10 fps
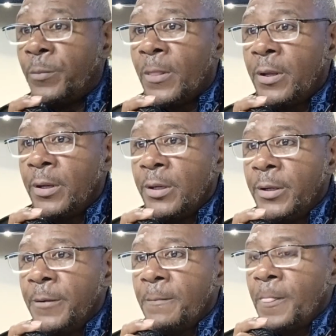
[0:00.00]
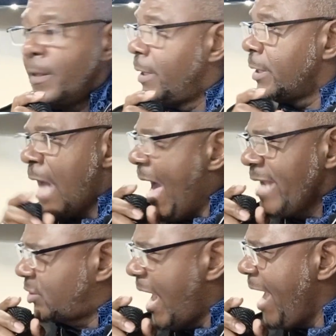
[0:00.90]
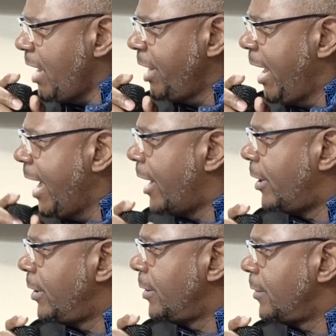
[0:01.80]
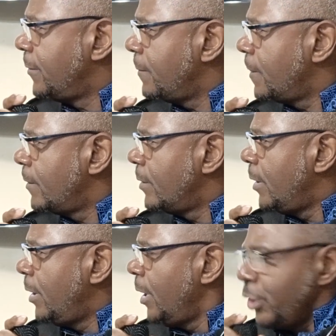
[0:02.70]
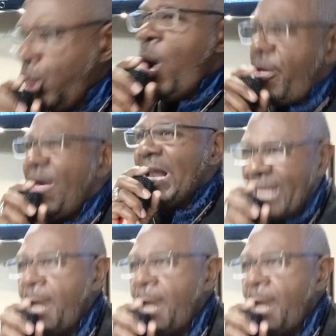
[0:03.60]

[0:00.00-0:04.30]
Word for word: Yes. Y'all ain't saying nothing here. You are that